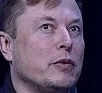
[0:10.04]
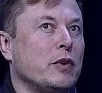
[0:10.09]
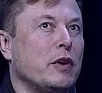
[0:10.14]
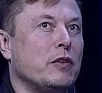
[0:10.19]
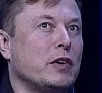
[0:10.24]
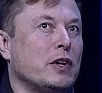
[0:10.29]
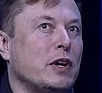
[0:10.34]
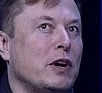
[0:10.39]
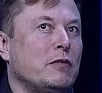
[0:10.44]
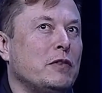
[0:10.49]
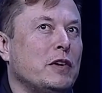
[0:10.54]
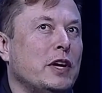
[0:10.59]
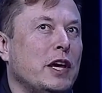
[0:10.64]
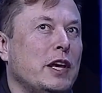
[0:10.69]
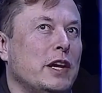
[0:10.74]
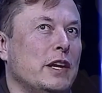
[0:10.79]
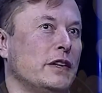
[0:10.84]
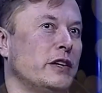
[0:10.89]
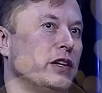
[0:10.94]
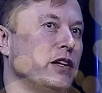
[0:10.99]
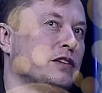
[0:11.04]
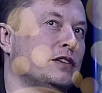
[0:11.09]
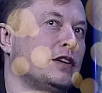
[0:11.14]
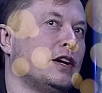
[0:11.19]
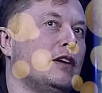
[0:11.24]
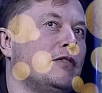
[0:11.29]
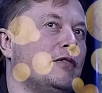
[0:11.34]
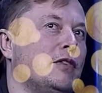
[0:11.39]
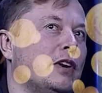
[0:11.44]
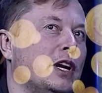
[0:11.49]
if you own any
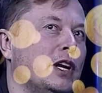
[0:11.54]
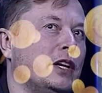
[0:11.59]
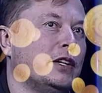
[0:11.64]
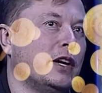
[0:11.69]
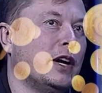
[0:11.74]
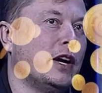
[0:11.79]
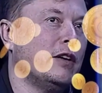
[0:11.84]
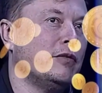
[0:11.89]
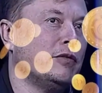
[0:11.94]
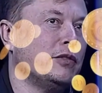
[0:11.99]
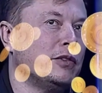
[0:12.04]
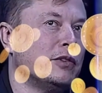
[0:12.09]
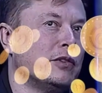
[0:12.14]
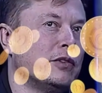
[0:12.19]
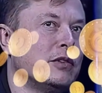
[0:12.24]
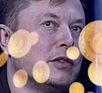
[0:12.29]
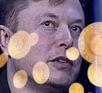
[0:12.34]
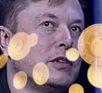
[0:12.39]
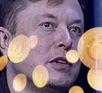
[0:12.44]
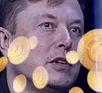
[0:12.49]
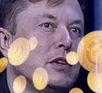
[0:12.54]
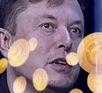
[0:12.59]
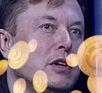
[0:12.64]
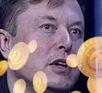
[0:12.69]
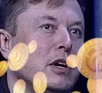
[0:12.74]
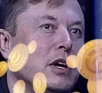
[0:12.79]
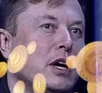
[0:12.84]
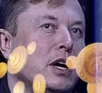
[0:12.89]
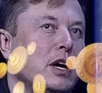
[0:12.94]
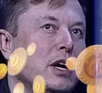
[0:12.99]
Shiba tokens. What
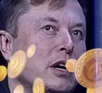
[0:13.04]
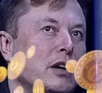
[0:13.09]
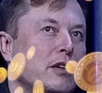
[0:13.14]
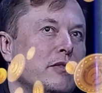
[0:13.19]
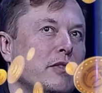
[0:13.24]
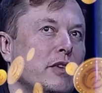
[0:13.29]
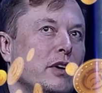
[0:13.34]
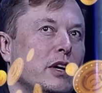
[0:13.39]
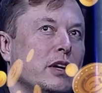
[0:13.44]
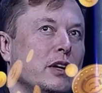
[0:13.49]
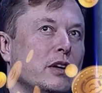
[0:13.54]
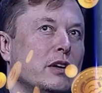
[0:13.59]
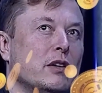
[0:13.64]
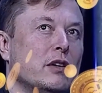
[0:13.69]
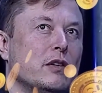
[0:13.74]
is the most recent